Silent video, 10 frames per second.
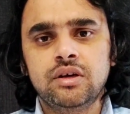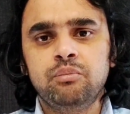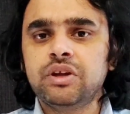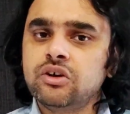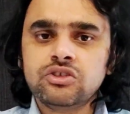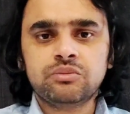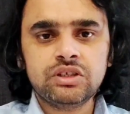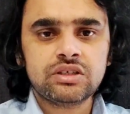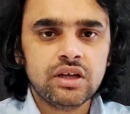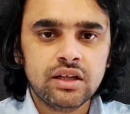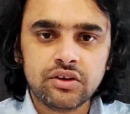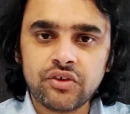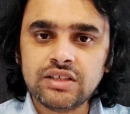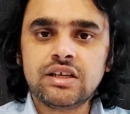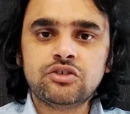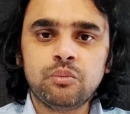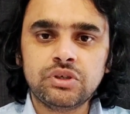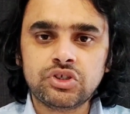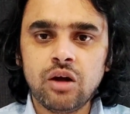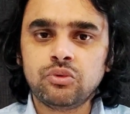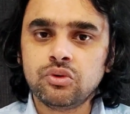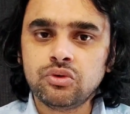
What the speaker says: Because of this, the residents of Punjab do